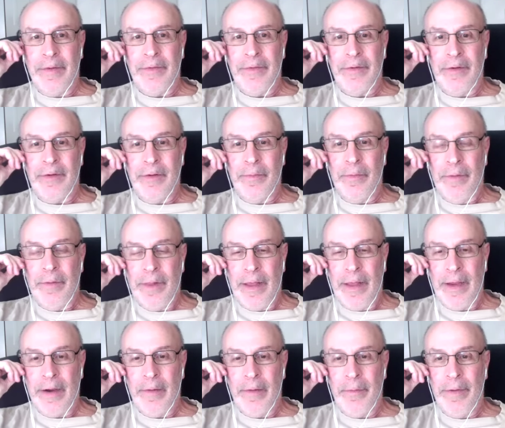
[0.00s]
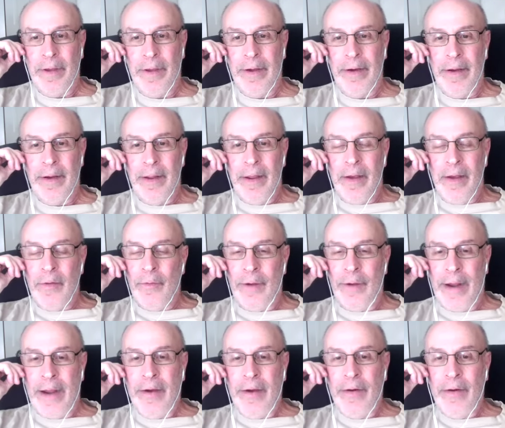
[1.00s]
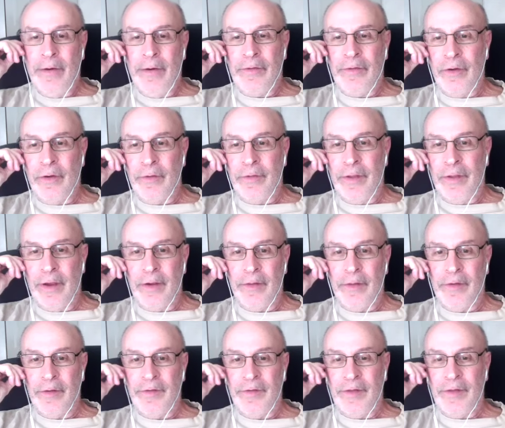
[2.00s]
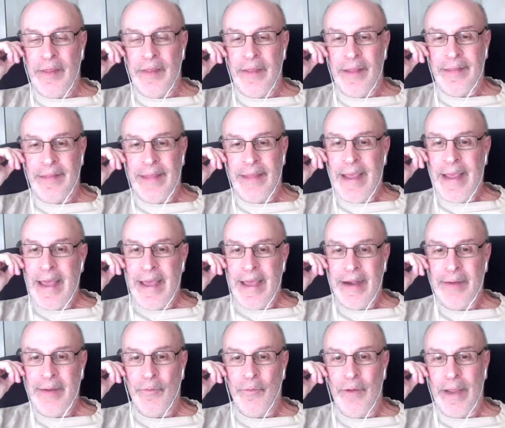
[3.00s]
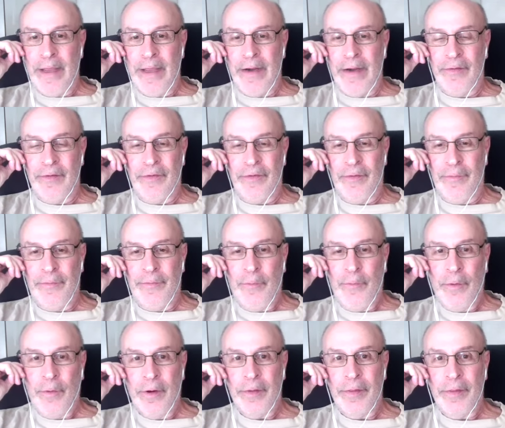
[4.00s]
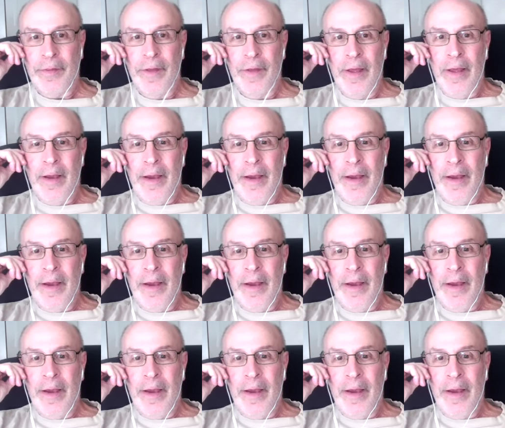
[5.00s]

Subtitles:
He's a good player, but when I heard Joe Douglas say that they had him rated as the fourth